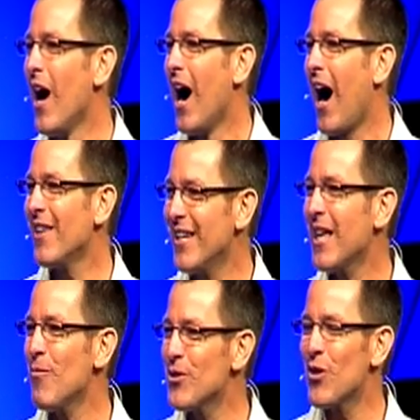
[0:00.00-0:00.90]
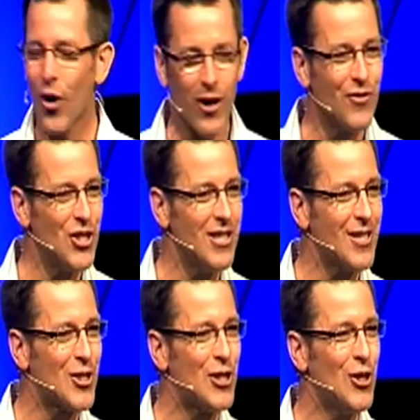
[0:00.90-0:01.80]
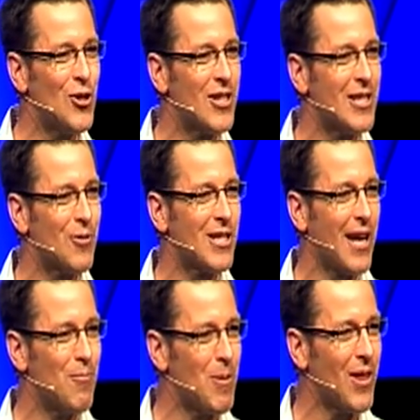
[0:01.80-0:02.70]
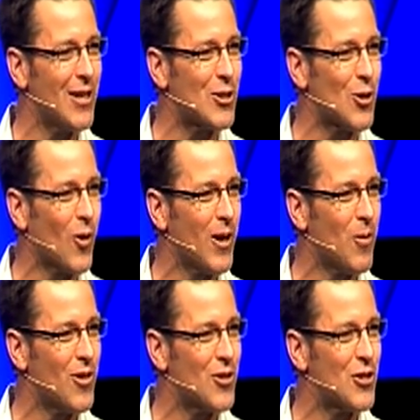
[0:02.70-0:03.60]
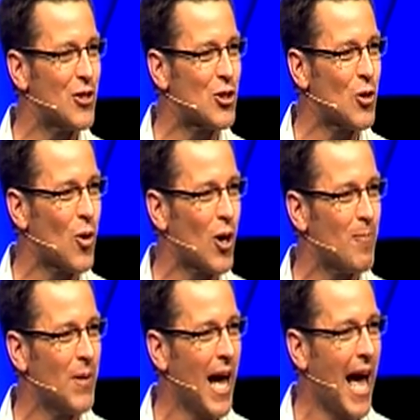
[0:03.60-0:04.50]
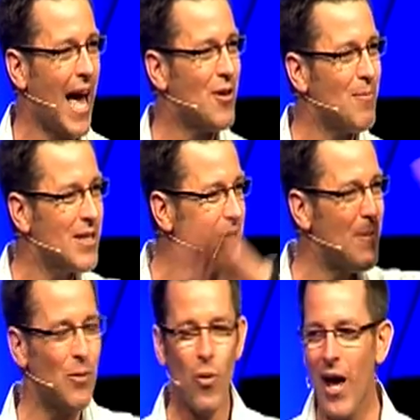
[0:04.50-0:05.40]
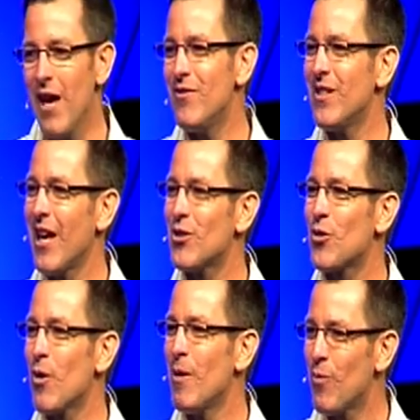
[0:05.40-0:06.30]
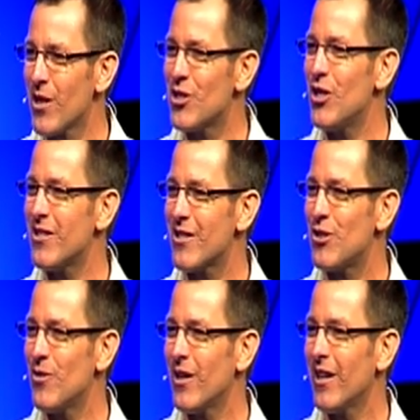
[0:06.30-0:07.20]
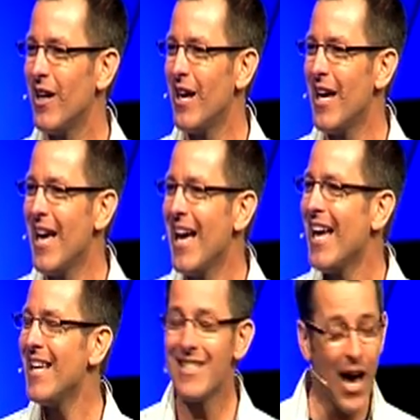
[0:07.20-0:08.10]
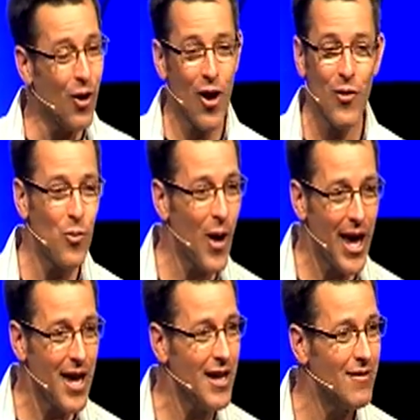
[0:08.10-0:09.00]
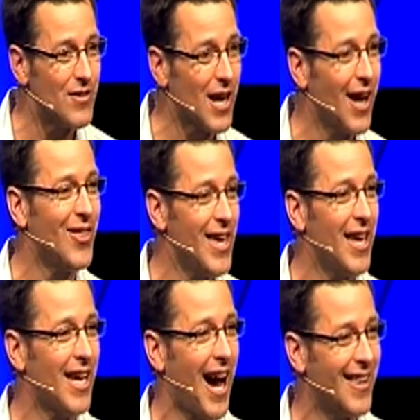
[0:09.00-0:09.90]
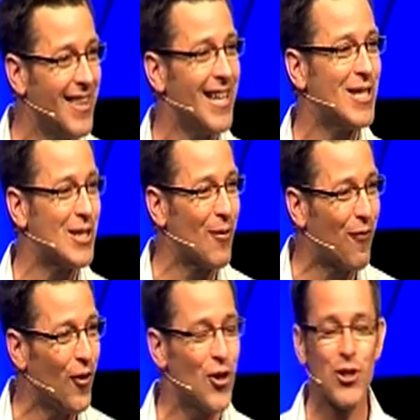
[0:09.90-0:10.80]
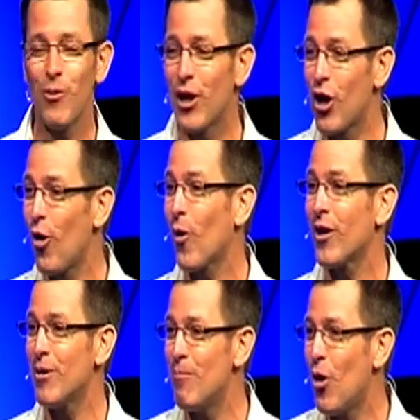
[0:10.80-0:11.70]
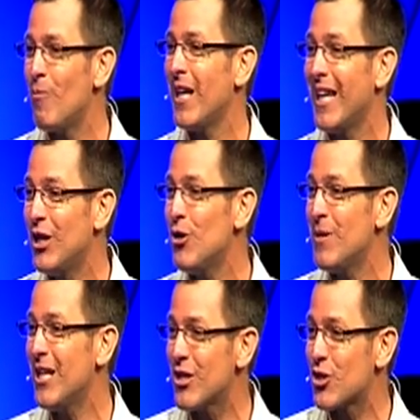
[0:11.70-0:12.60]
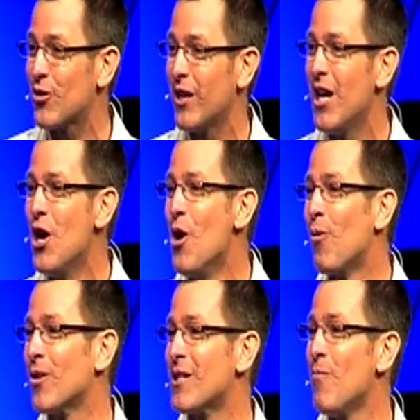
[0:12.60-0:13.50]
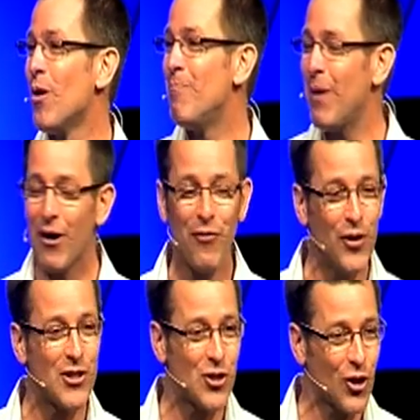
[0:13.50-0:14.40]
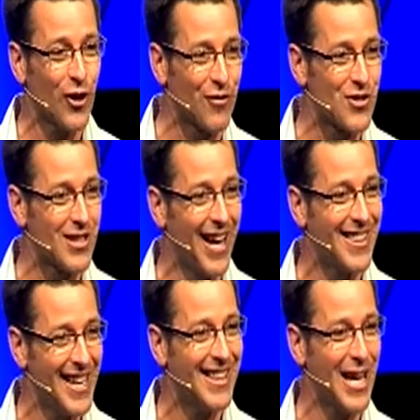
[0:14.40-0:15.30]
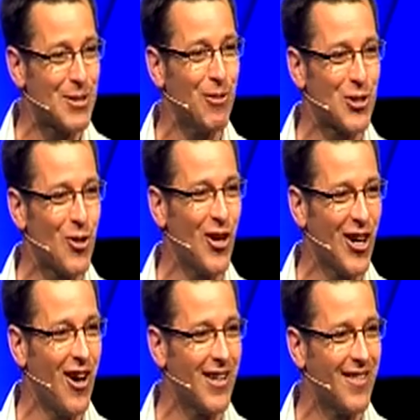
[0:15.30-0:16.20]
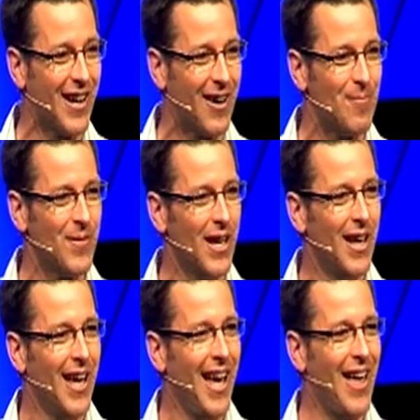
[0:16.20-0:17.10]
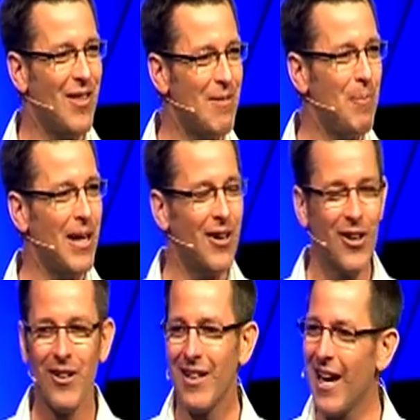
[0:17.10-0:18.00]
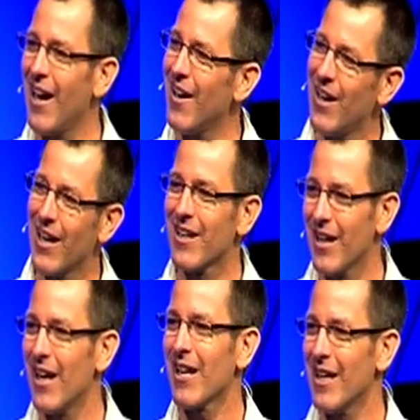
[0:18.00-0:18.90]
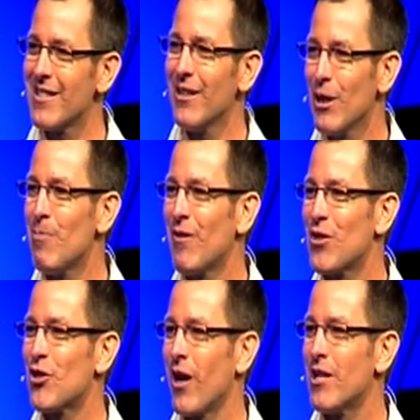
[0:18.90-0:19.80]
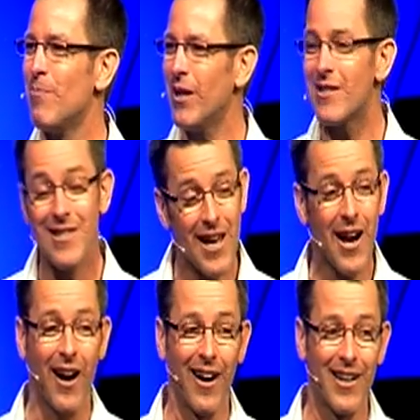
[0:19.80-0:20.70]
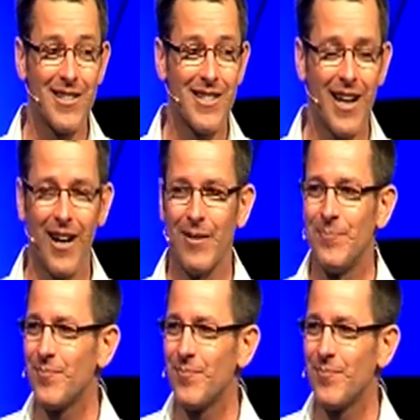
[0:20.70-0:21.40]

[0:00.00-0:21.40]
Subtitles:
I think that was the heart of Jesus too, because remember that story where there's the storm, and there must have been waves in that storm, and what is Jesus doing? He's out on the waves. I think it's the first recorded moment in human history where someone barefoot surfs. I think that's what's going on there. And then Peter, it's a little bit of a stretch, but it's there. It's there.